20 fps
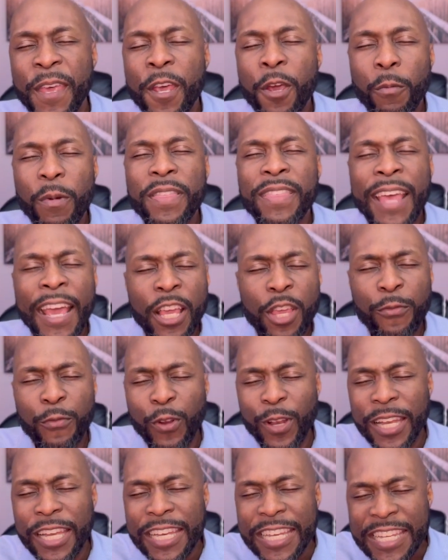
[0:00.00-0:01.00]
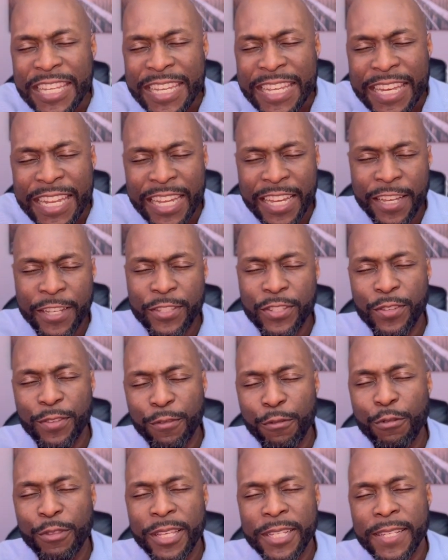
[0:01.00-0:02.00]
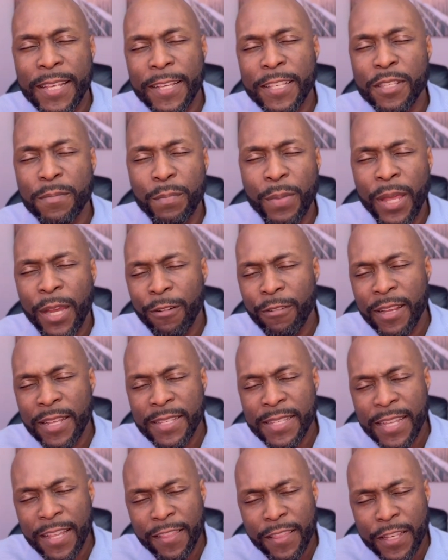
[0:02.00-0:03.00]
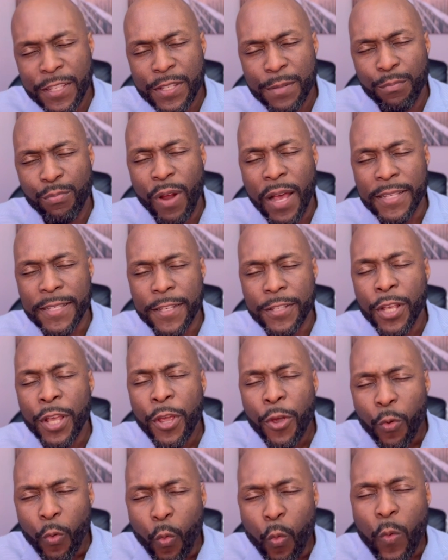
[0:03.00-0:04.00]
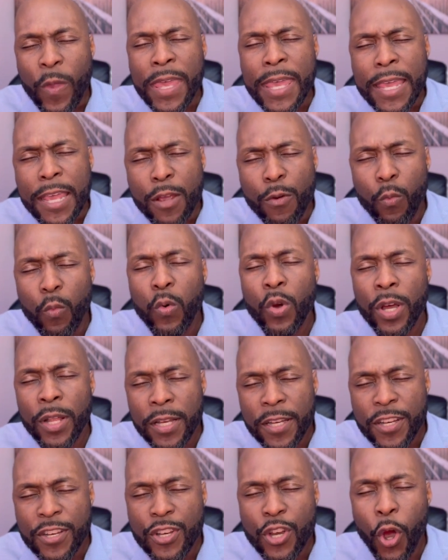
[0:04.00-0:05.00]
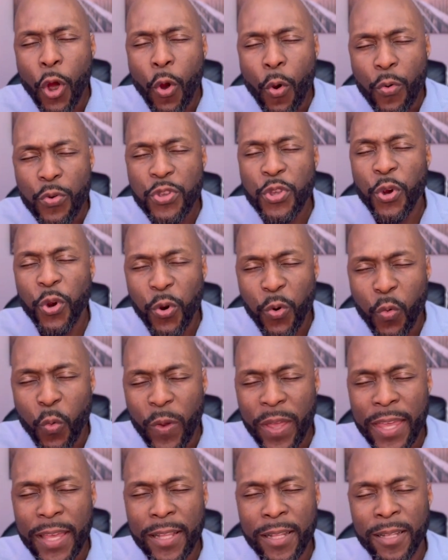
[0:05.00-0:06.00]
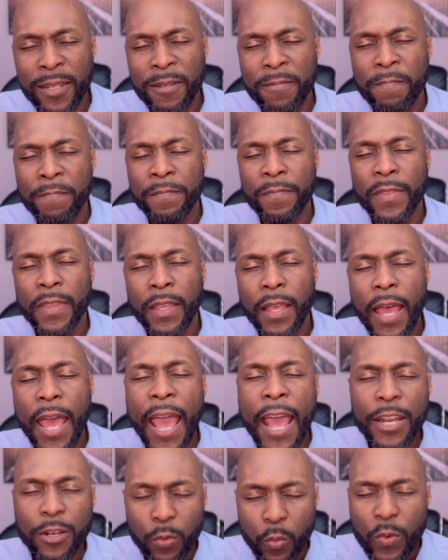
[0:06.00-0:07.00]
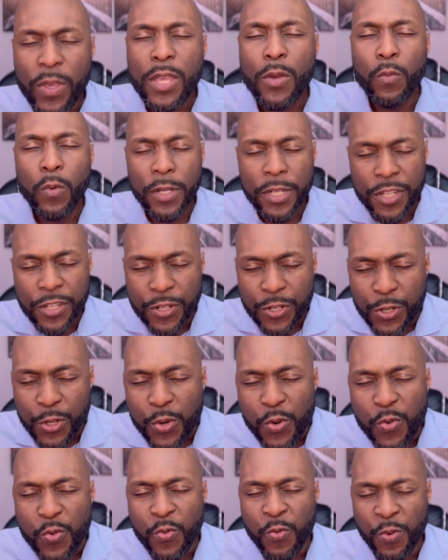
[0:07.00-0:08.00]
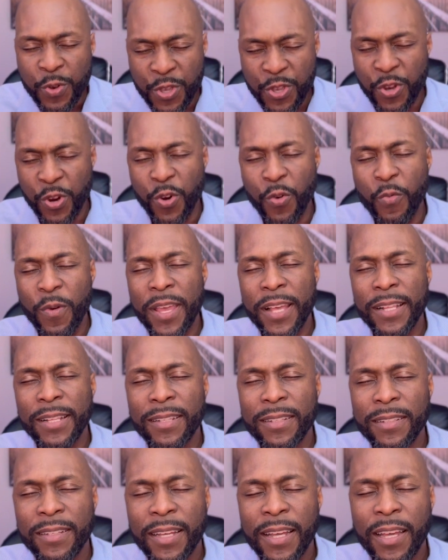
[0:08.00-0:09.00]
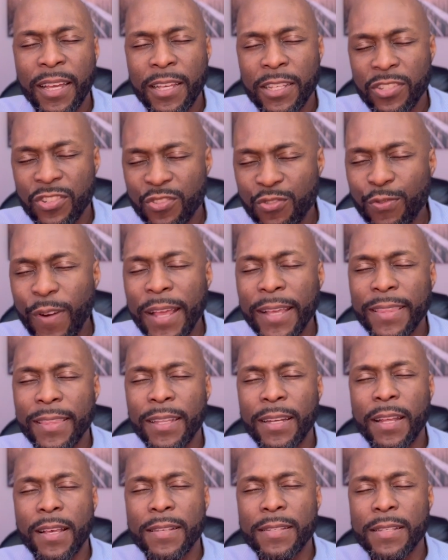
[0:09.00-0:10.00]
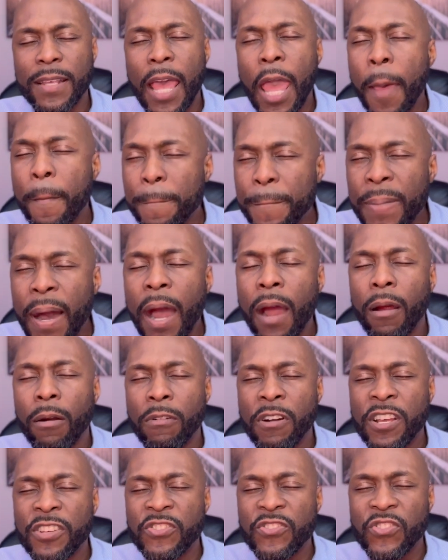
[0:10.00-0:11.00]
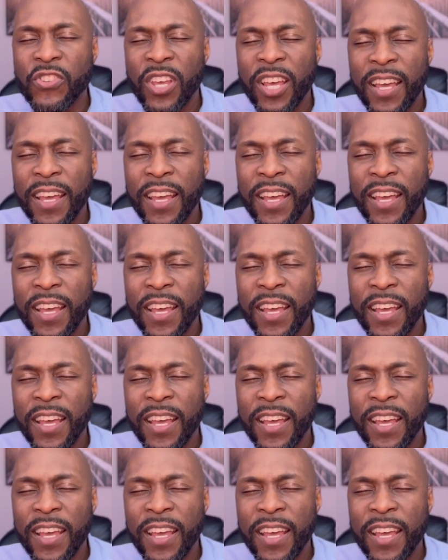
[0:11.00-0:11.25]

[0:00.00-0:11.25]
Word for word: We thank you for leading us through this experience and this process. We would know your will and we would do your will. Strengthen us, empower us,